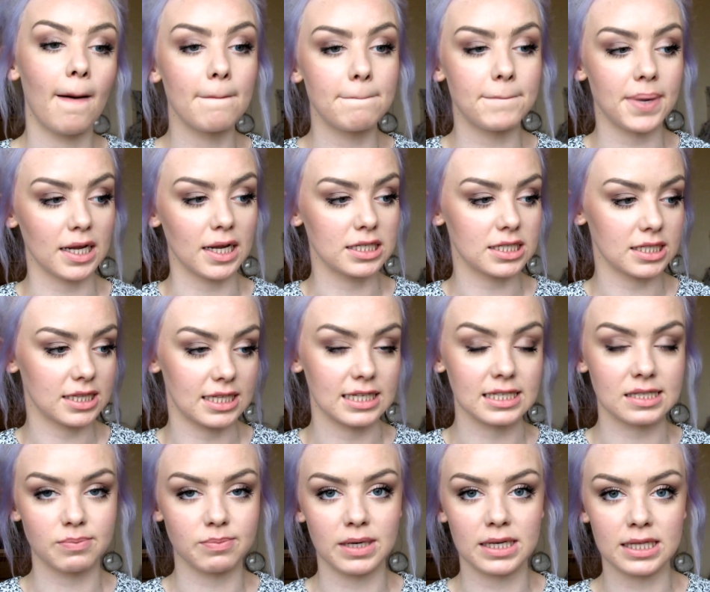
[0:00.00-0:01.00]
but
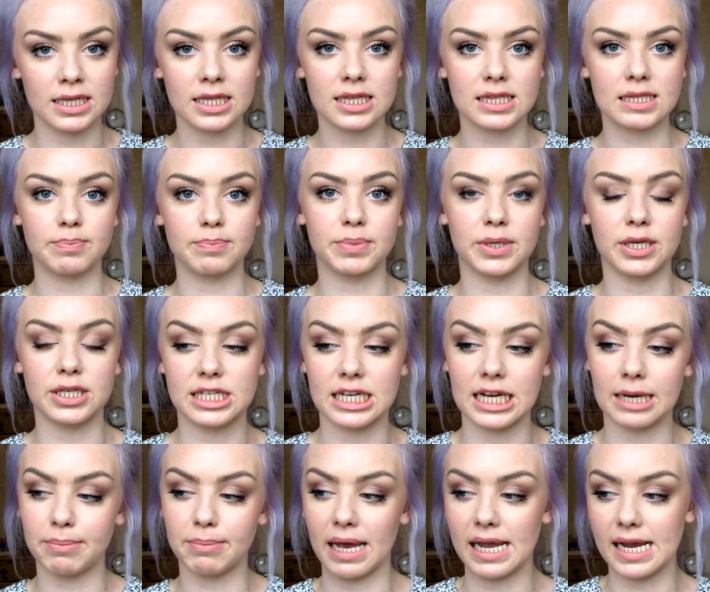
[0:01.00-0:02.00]
this month beauty
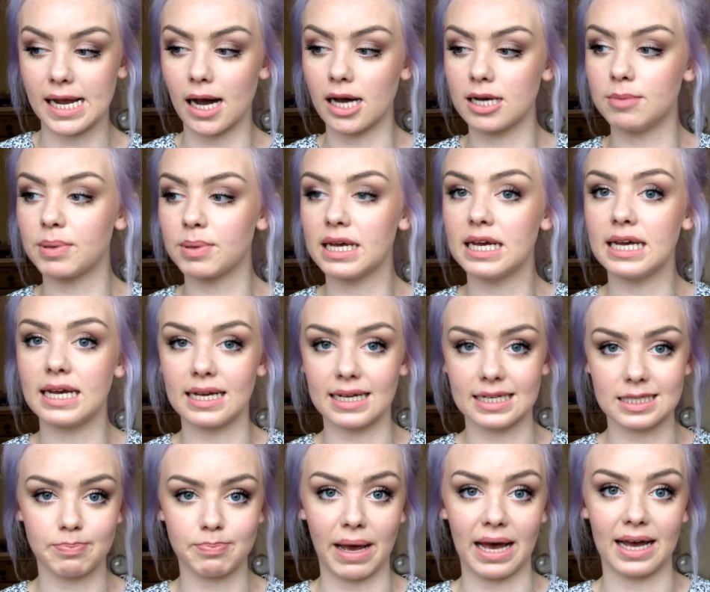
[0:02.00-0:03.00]
and makeup
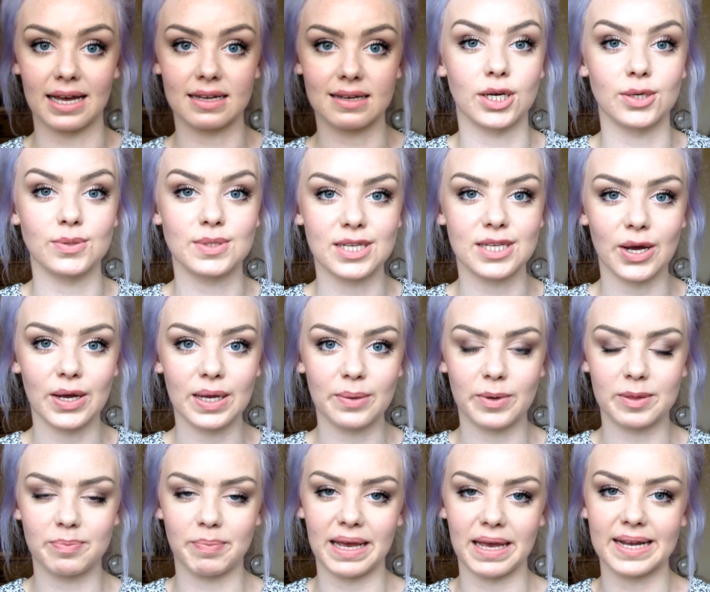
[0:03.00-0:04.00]
is back. So starting
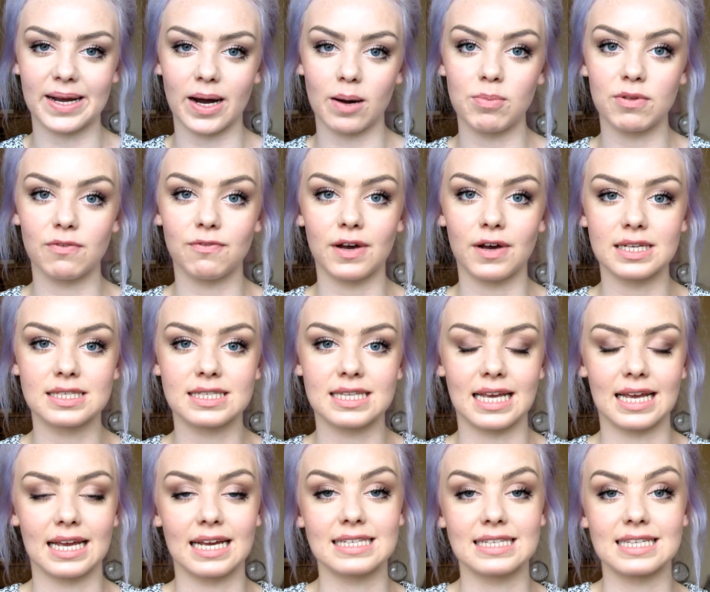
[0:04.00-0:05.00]
with makeup, the first
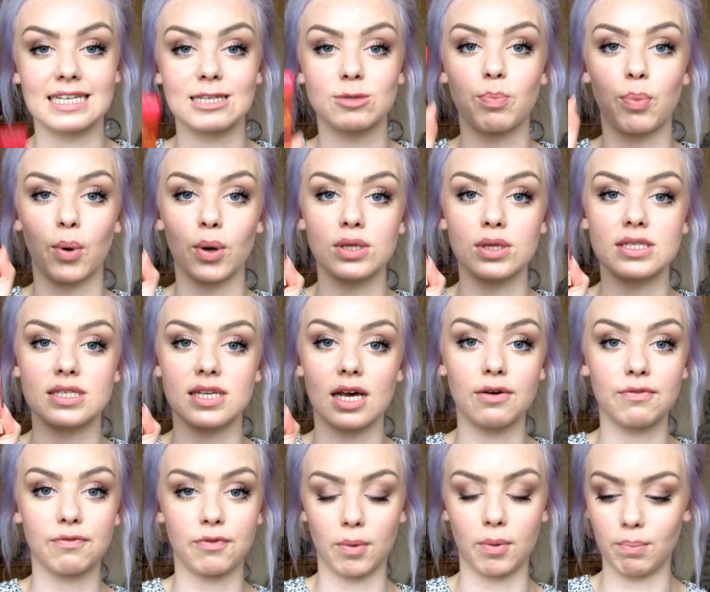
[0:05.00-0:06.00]
thing is this
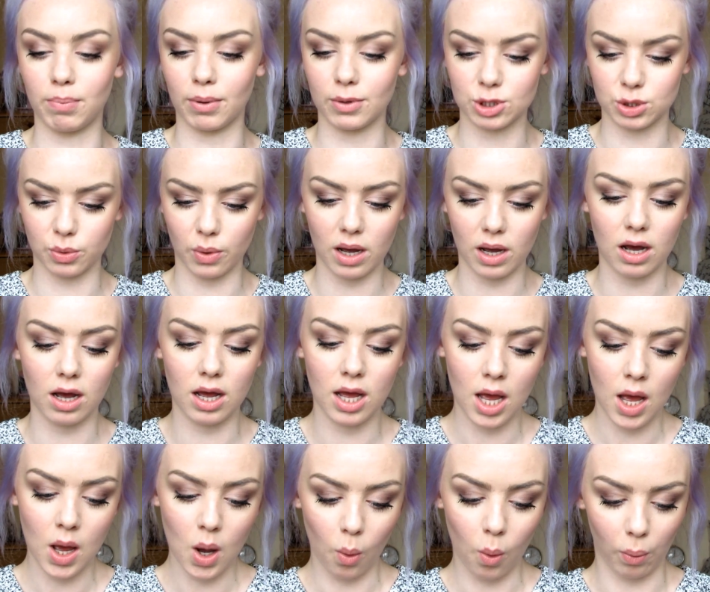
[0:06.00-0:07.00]
bronzer from Bourjois,
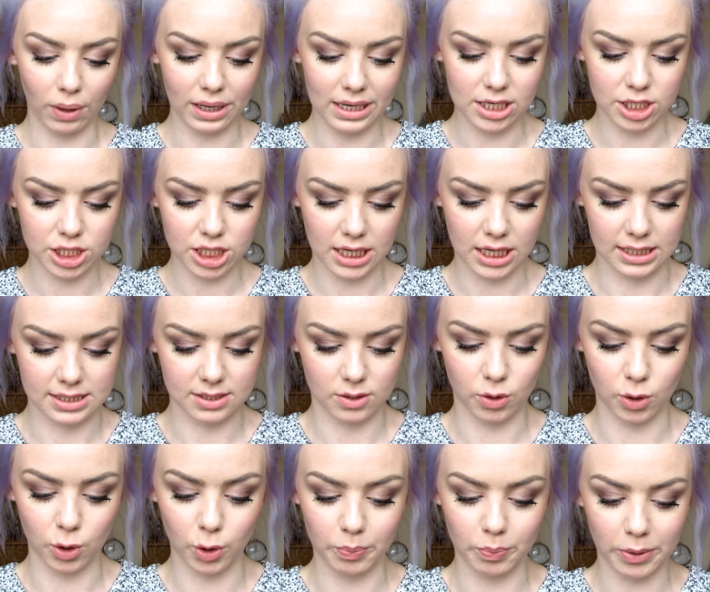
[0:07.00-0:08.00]
which is
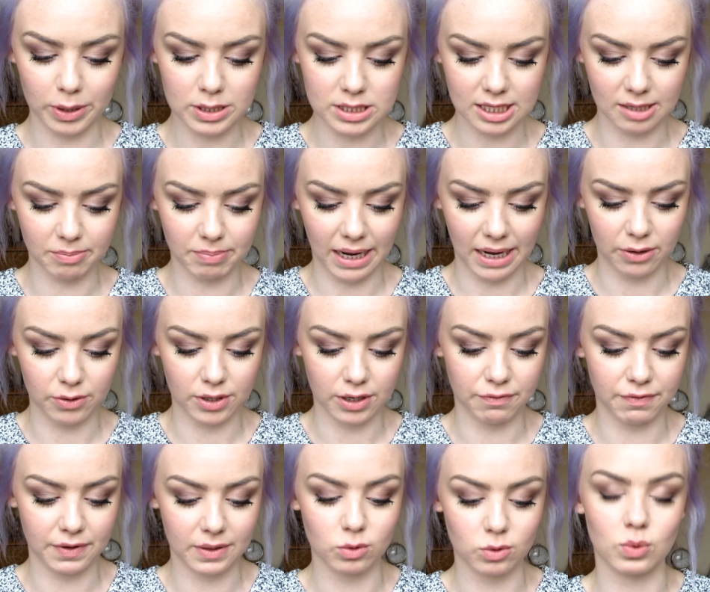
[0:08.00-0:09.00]
called Bronzing Powder
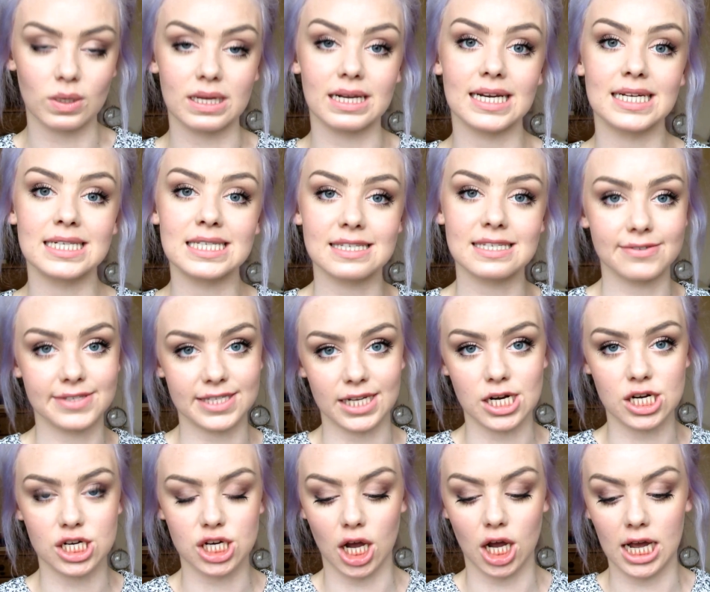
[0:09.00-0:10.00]
Filled with Glints of
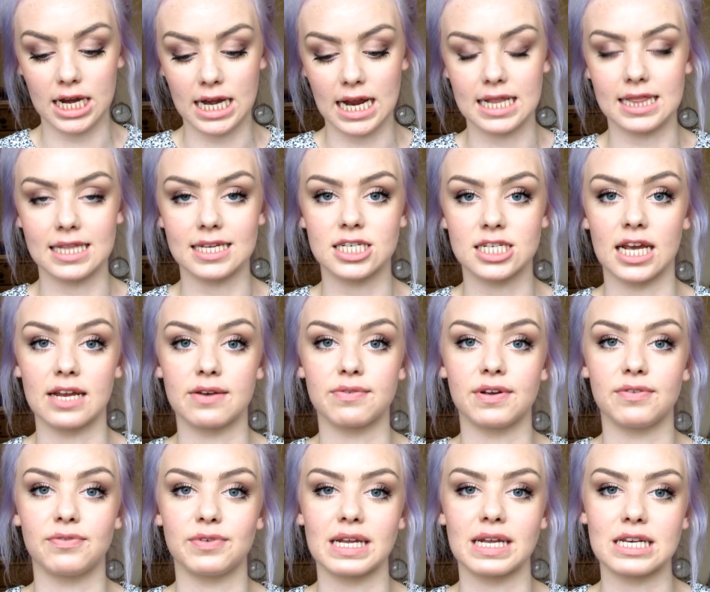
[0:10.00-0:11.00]
Sunshine in the shade
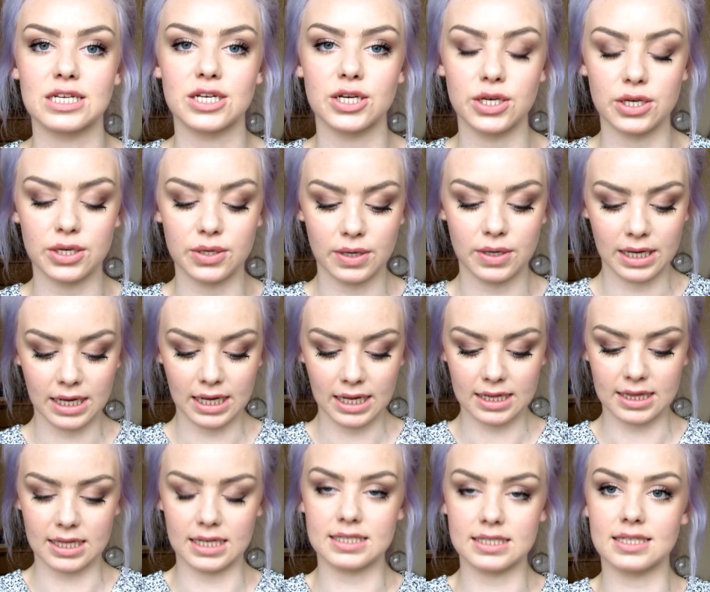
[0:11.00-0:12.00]
52.
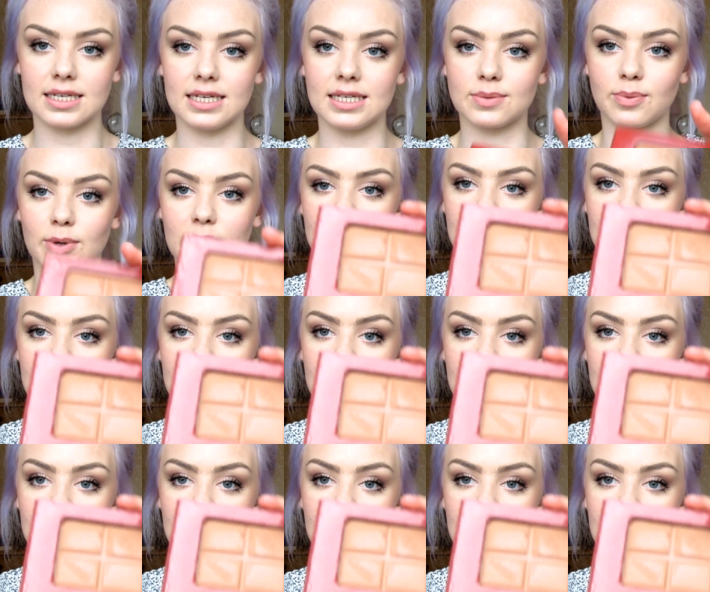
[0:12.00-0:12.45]
This is what